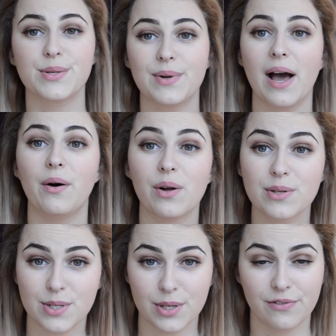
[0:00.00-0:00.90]
So now
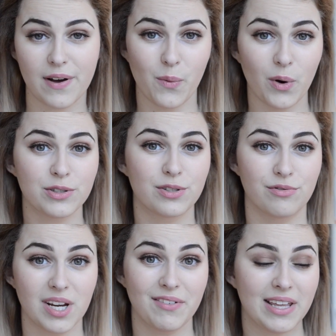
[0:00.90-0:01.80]
also, if I want to
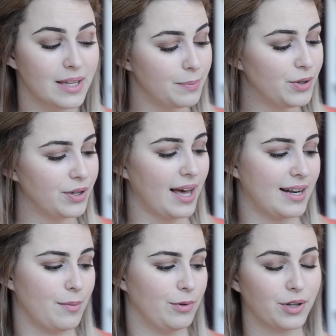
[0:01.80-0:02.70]
reread the book
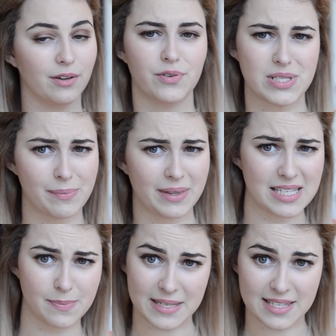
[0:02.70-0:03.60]
and I'm looking for
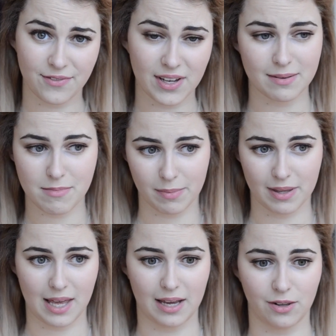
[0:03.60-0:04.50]
something specific,
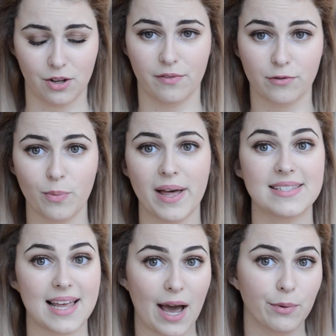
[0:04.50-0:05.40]
maybe like a lot of
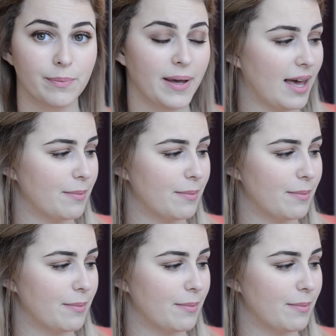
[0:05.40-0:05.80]
romance, I will be